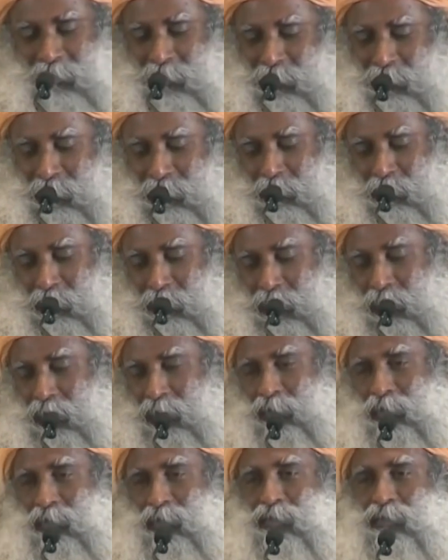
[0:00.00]
So
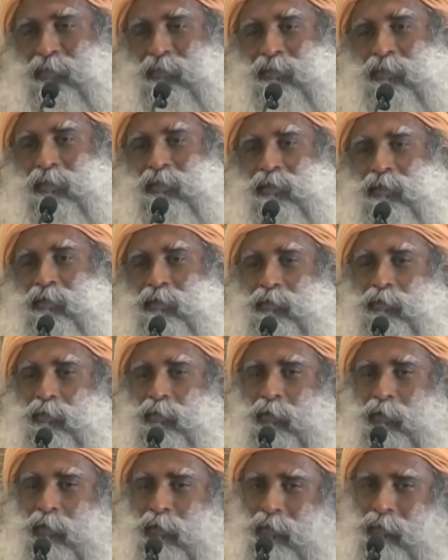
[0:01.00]
because
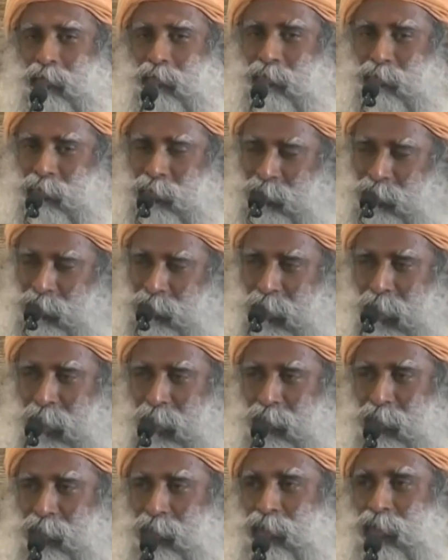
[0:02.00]
you are
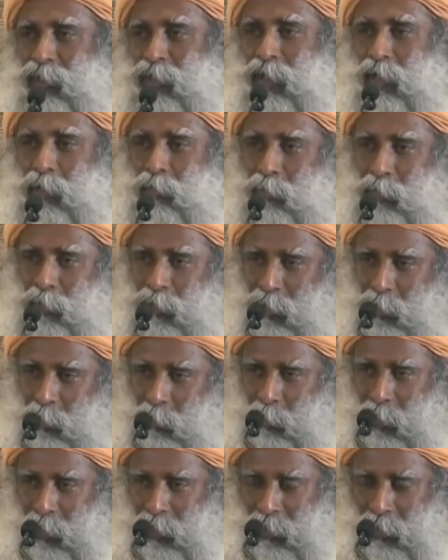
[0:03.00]
desiring in an unbridled
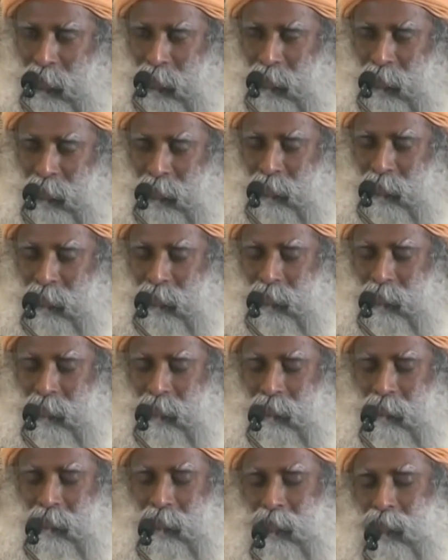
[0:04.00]
way,
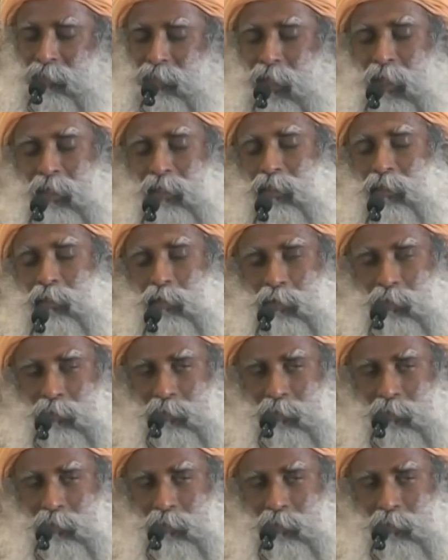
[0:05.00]
it's not in your